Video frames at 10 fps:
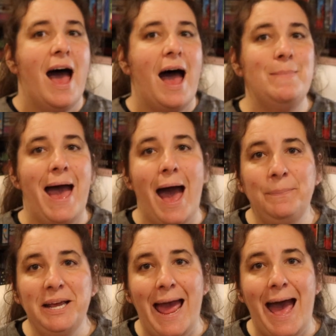I'm
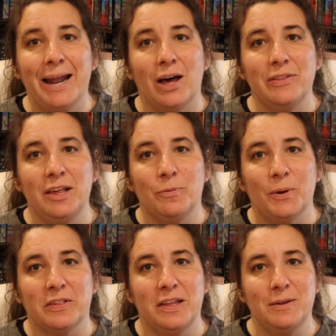happy to add all these
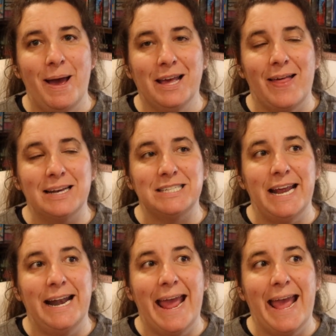books into my
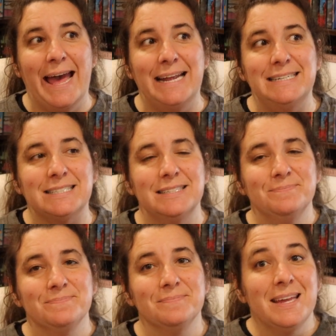collection, and
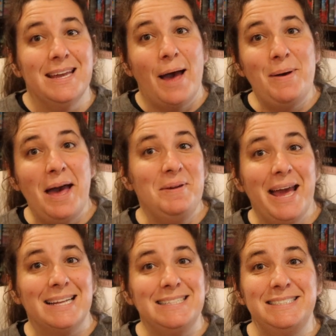I'm happy
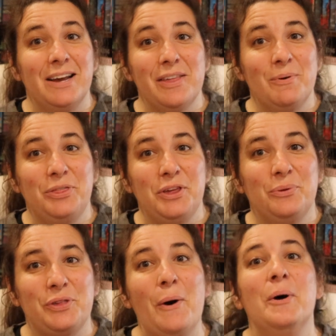I got to share them with you.
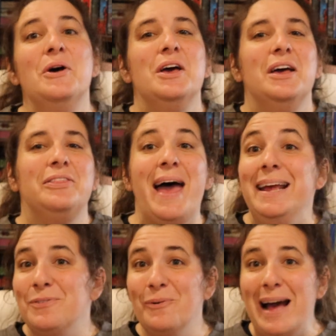So
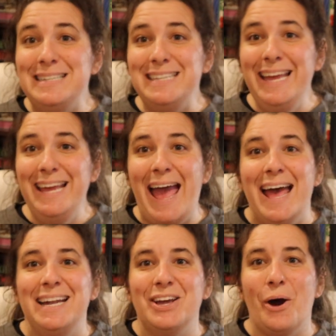thanks for watching
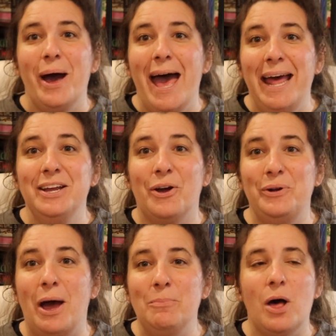again. Go ahead and
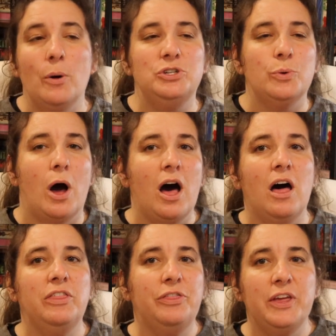go down below and do
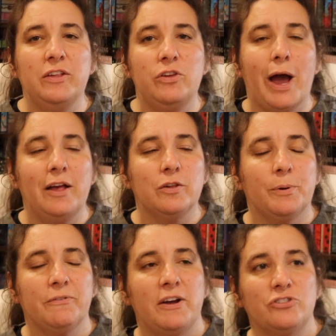all the things you guys are
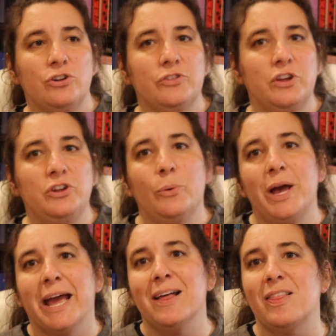professionals at
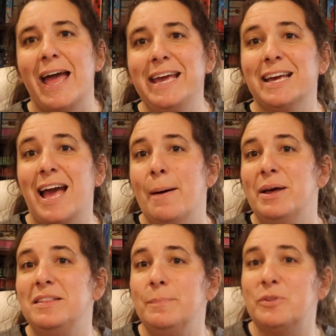doing. Like,
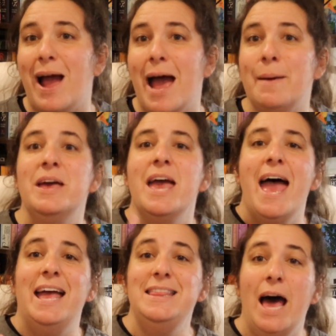comment, subscribe,
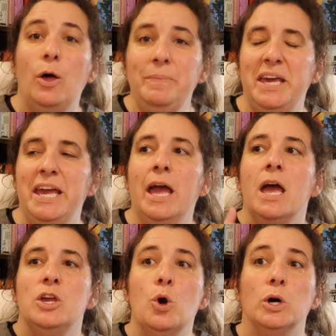and tell me
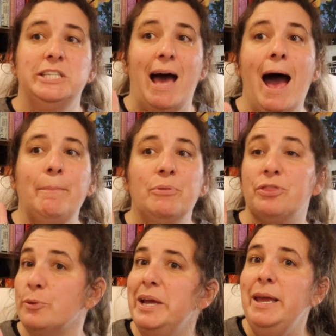your top
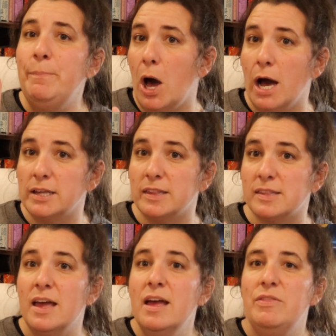3
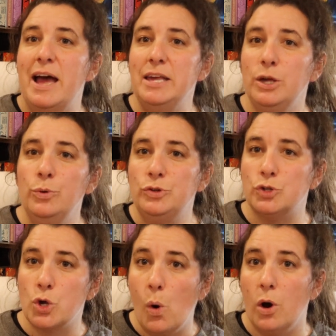books that you
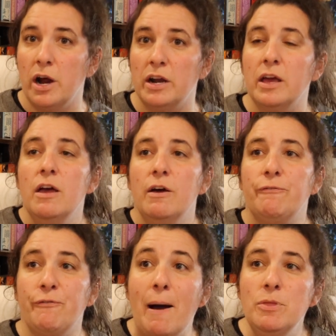scored
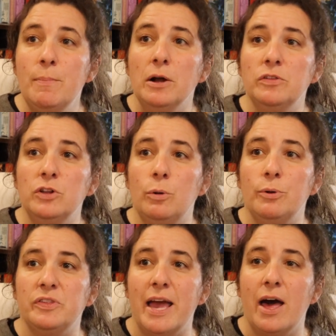from the Barnes &
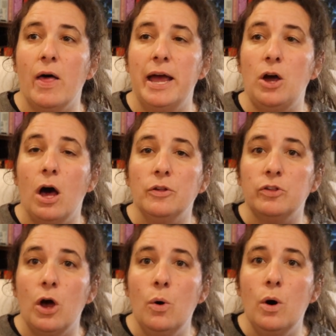Noble sale. And
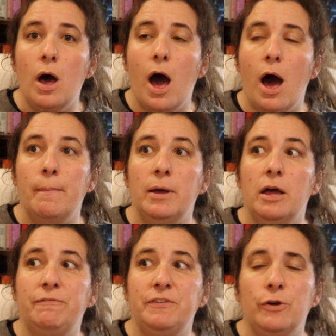also
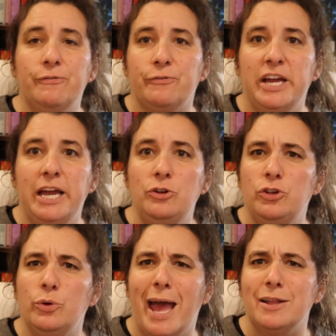feel free
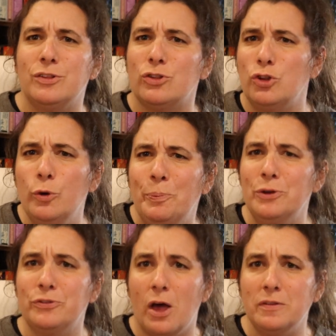to get
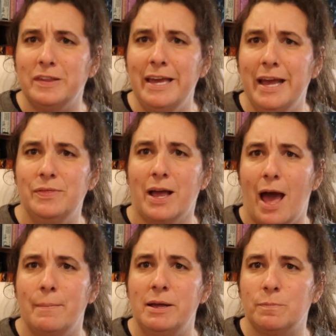super salty in the
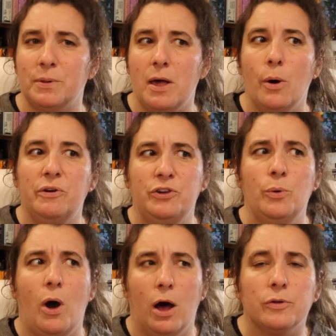comments below if
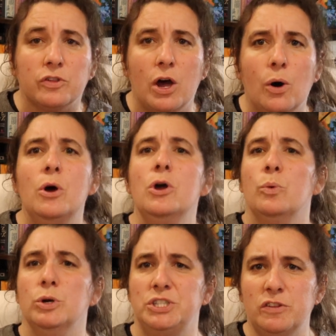you also
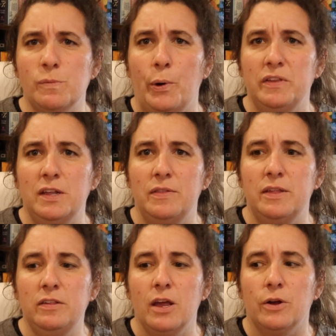were disappointed in
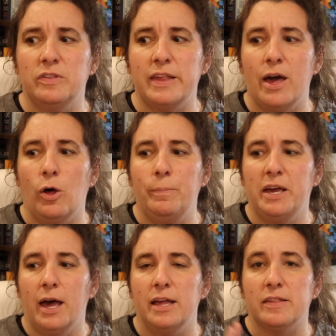this year's sale,
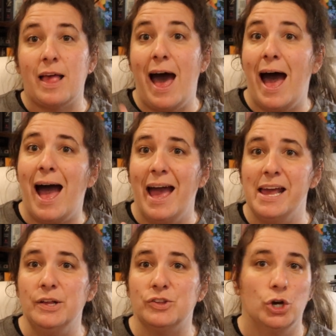because
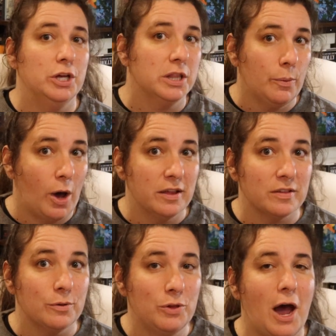I certainly
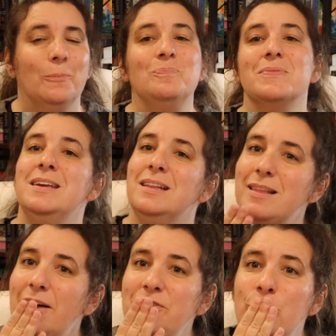was. So
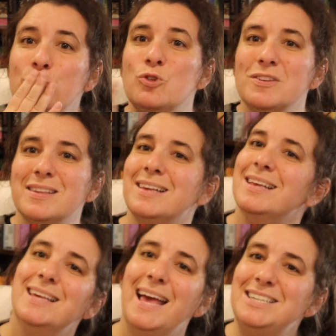love you.
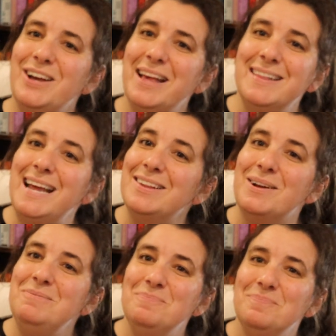Catch you guys in the next
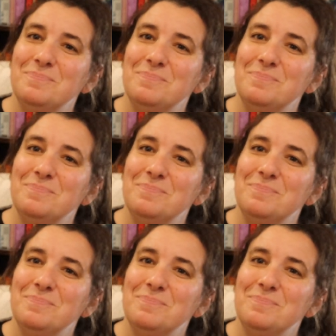one.